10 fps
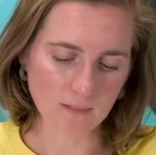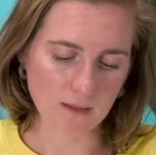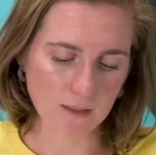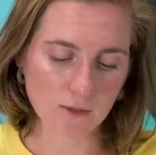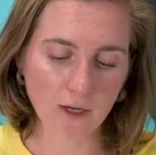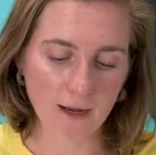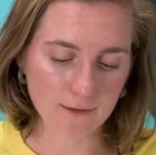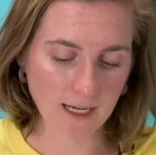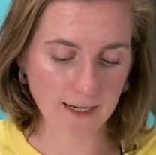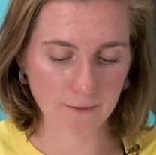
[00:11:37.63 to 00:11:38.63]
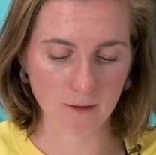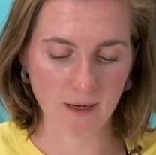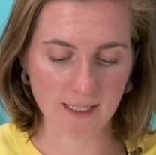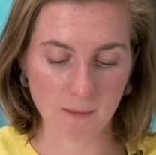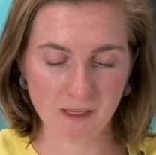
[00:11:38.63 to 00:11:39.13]
This craft kind of
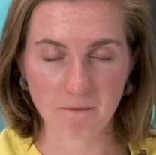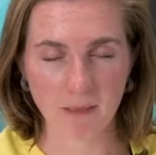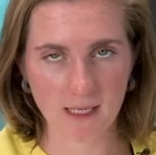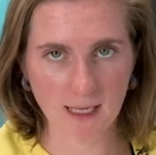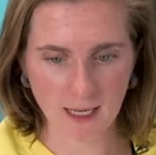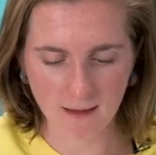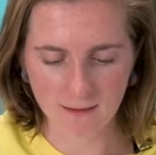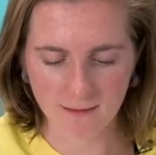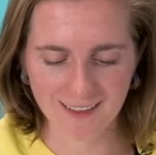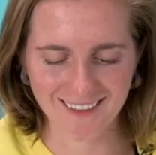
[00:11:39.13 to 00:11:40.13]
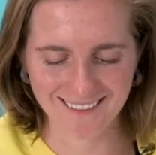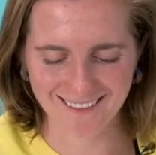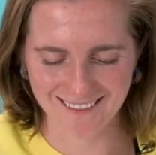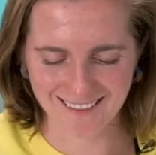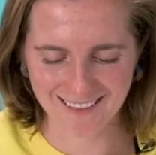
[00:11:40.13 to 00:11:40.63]
reminds me of baking,
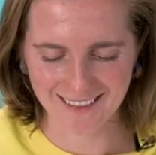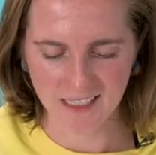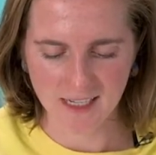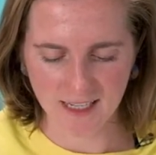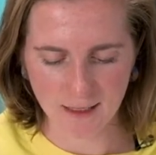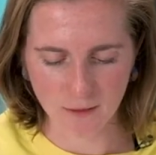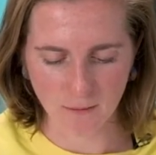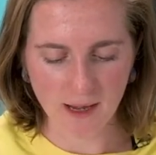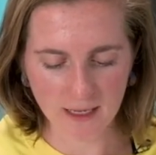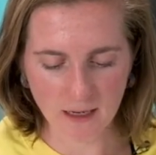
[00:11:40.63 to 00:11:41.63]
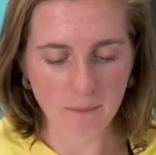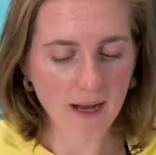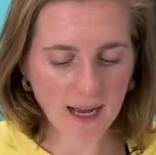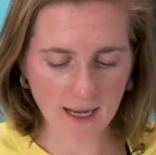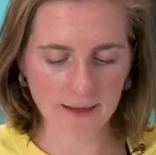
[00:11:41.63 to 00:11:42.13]
either making a
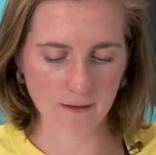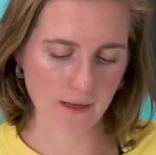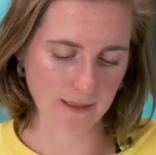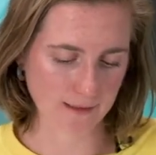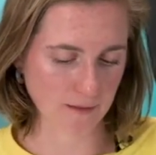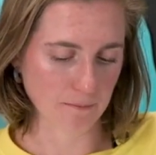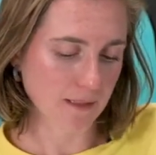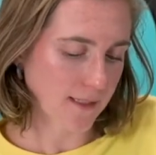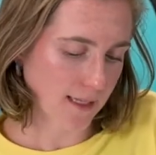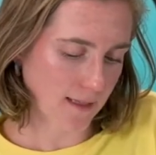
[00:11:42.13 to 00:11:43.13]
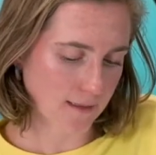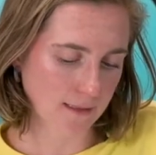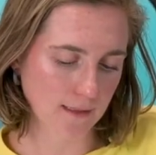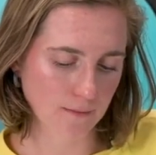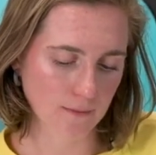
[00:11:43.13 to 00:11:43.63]
pie or making some
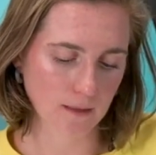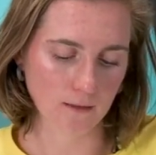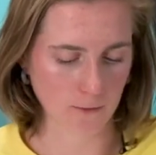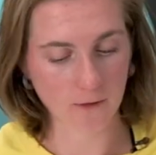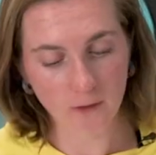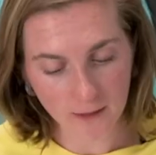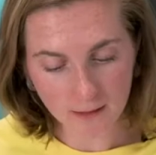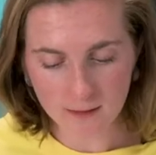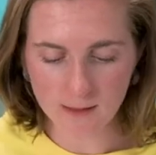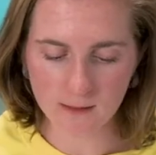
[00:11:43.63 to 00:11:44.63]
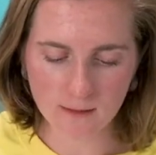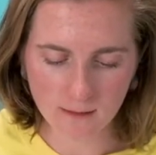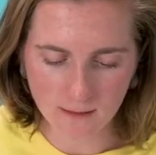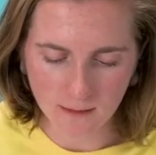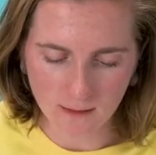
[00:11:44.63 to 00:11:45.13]
biscuits or cookies.
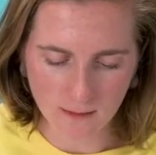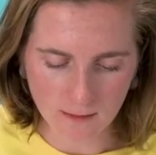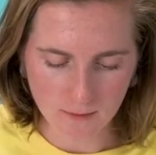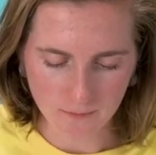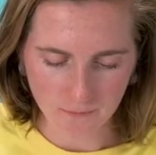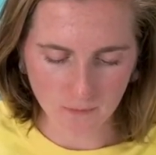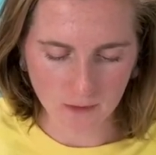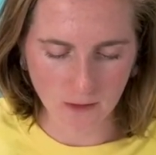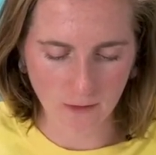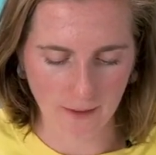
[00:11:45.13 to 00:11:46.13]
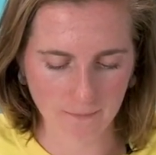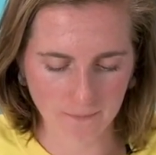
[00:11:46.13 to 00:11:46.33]
Okay.